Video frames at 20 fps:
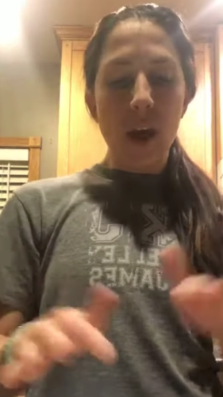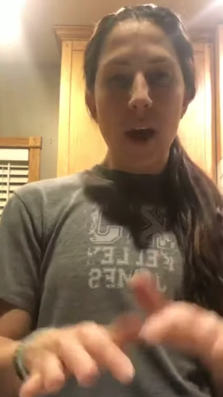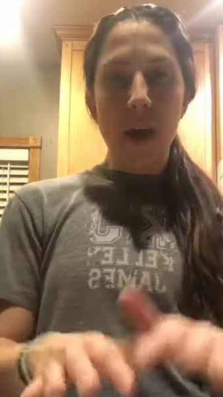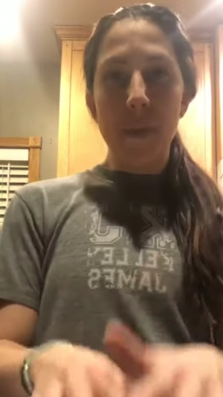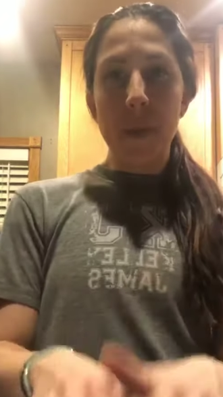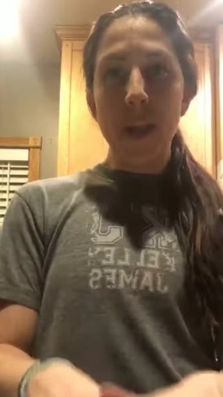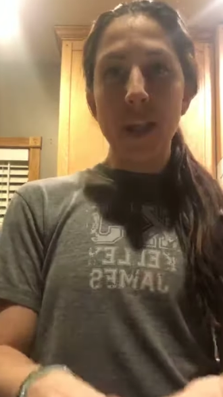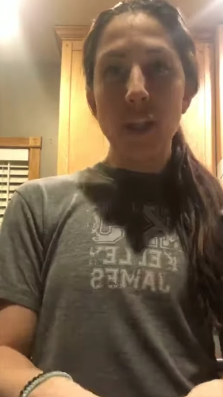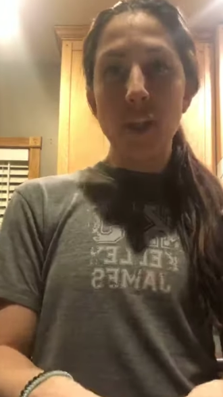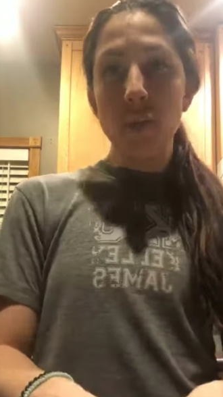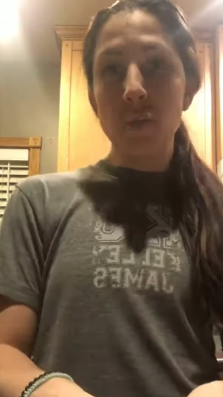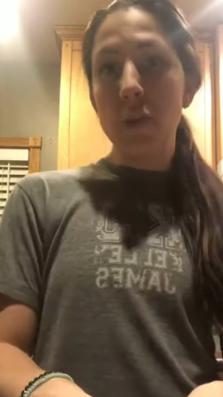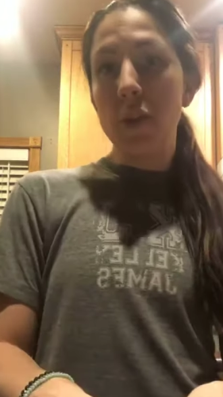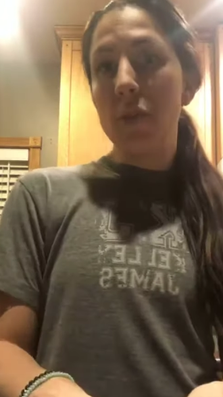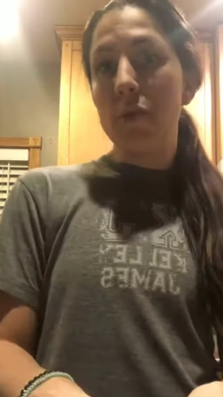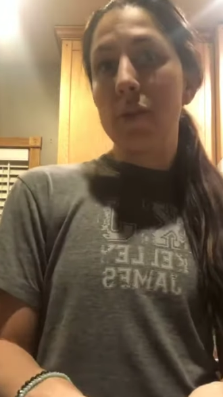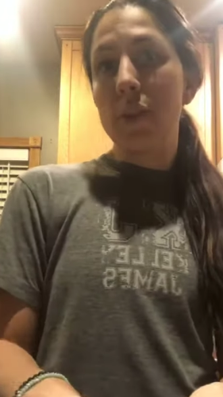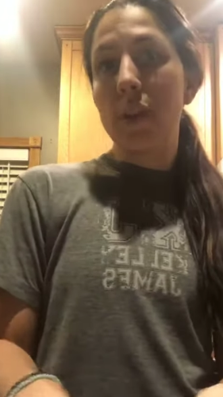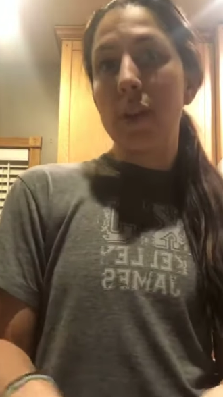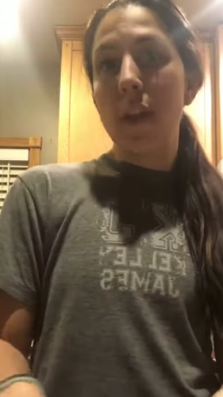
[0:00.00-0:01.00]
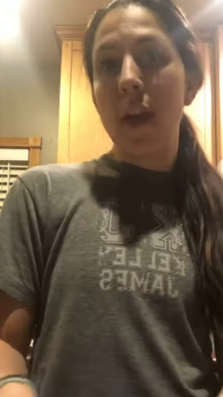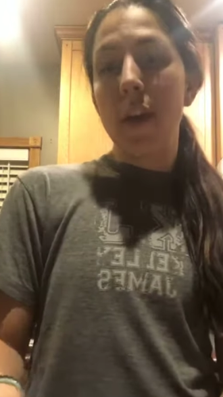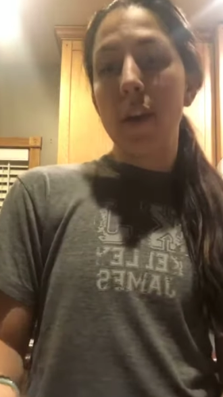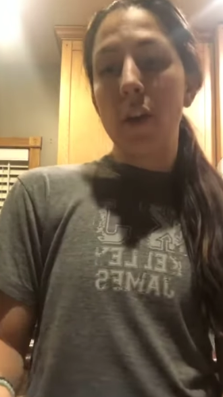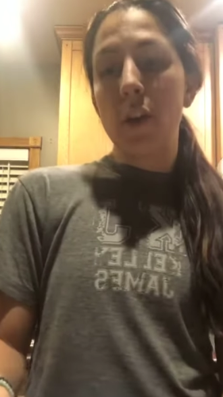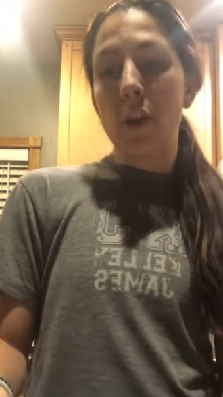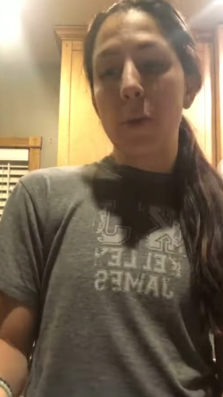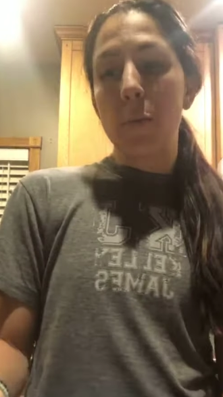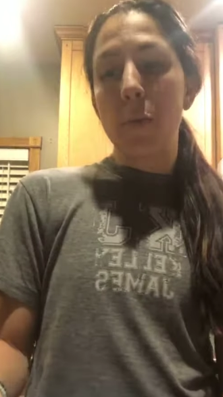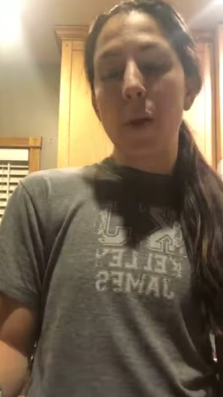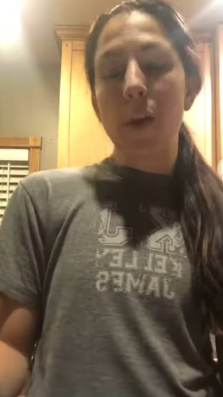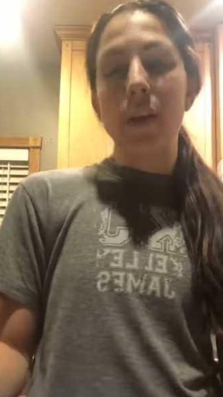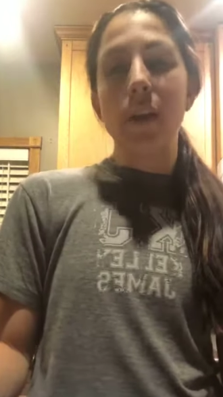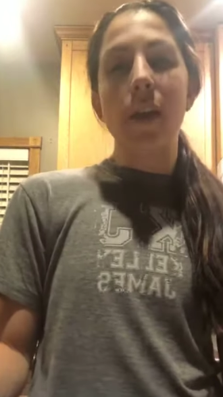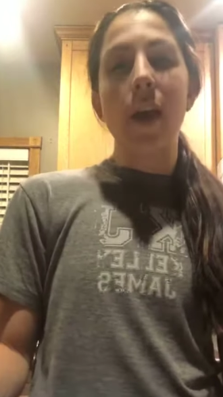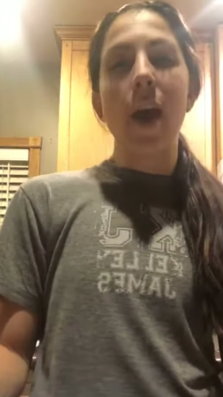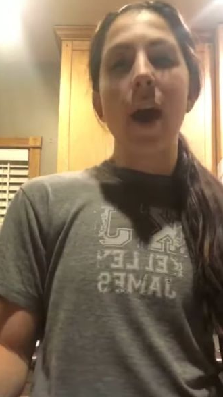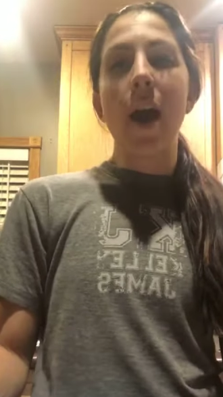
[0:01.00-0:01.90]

Um, I do use a lot of cookbooks.